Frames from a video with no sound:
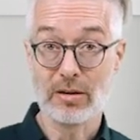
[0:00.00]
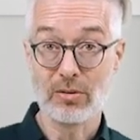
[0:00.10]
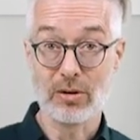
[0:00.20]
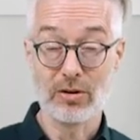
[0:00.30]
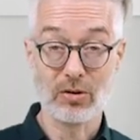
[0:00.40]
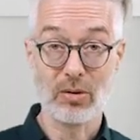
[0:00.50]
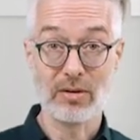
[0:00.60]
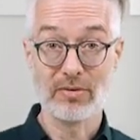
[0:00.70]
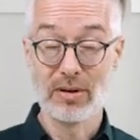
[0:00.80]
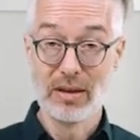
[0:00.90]
the knowledge
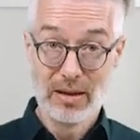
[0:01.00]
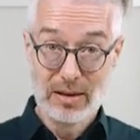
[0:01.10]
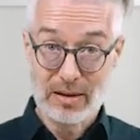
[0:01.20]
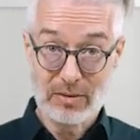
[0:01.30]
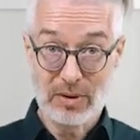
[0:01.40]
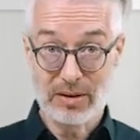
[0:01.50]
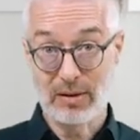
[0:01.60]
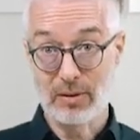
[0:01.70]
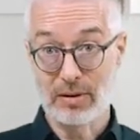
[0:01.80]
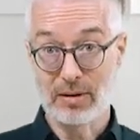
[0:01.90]
graph that we
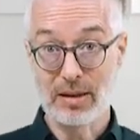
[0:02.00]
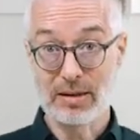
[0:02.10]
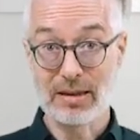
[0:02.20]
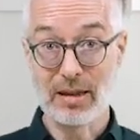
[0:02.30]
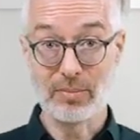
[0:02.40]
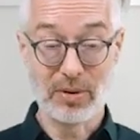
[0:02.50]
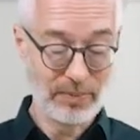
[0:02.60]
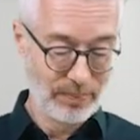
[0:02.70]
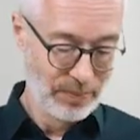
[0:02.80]
saw in the example.